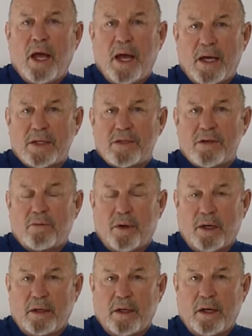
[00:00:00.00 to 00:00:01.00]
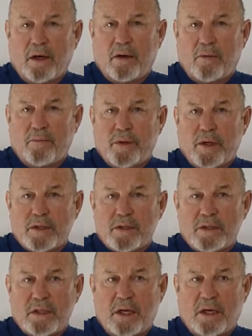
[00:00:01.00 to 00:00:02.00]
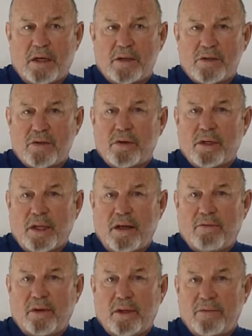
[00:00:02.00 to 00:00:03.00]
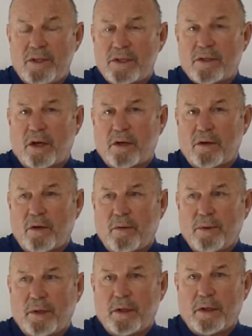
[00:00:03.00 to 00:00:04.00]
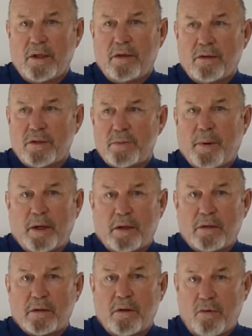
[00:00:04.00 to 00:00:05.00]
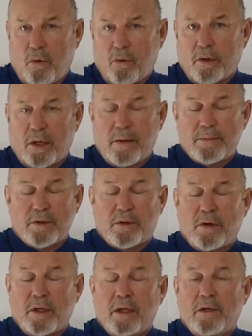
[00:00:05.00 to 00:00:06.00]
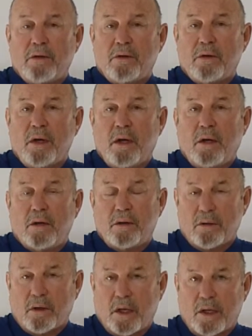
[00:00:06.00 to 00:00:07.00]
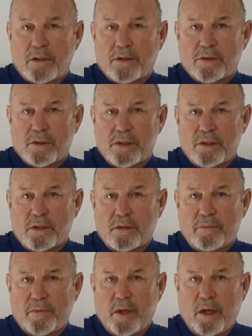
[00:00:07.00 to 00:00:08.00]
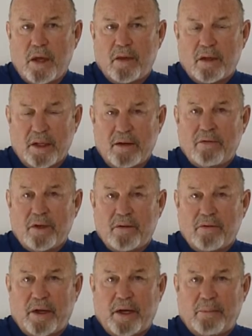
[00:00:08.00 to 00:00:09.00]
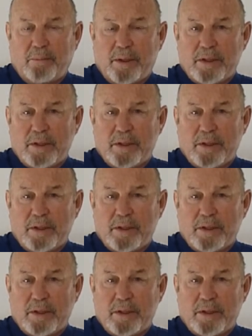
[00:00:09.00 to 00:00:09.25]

has right now a certain level of dysautonomia in your spinal cord, in your neurological system. The level of that